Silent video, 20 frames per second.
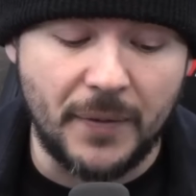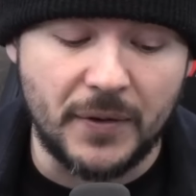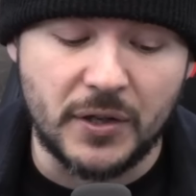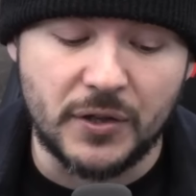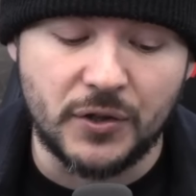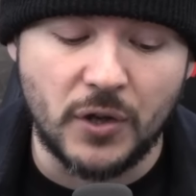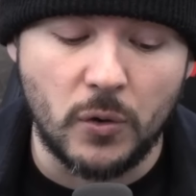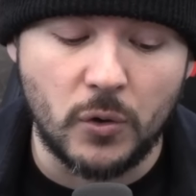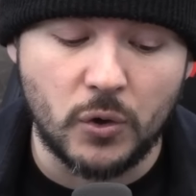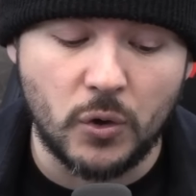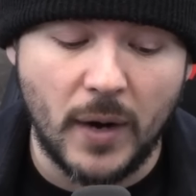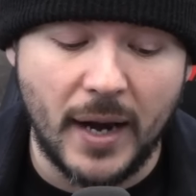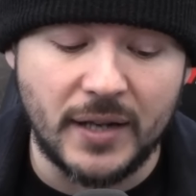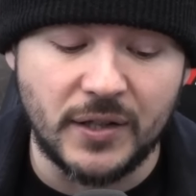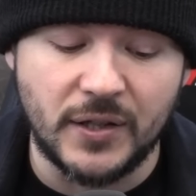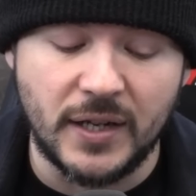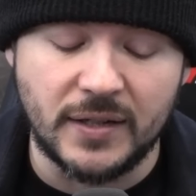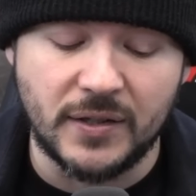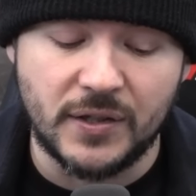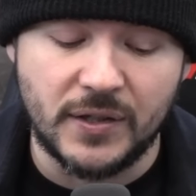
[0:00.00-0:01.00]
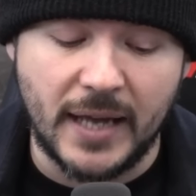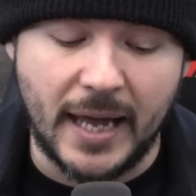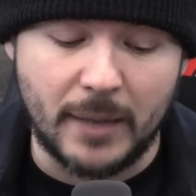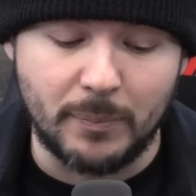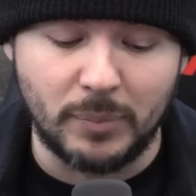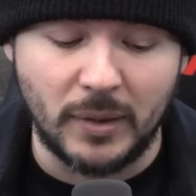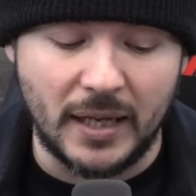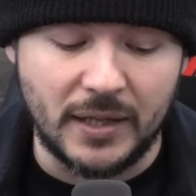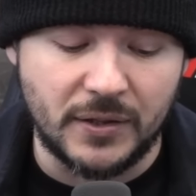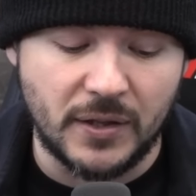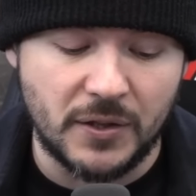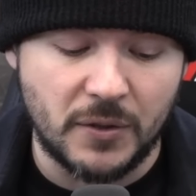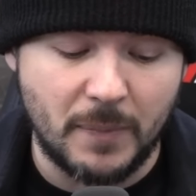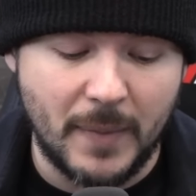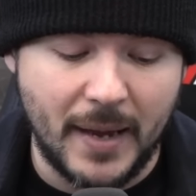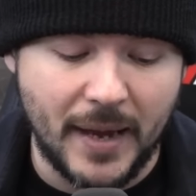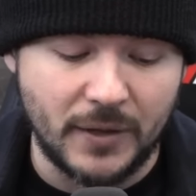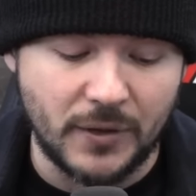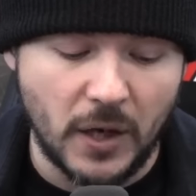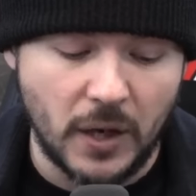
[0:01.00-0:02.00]
This is so crazy and sad. Bless this
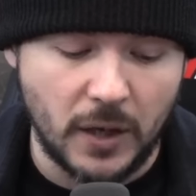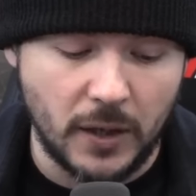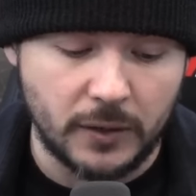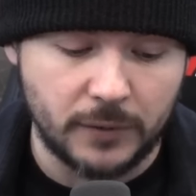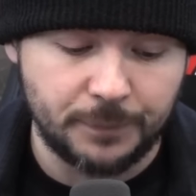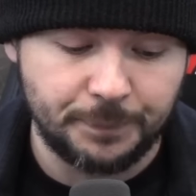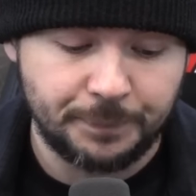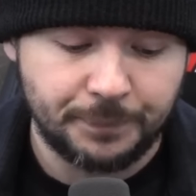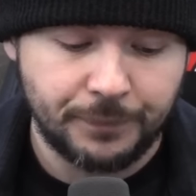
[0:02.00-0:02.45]
man's heart.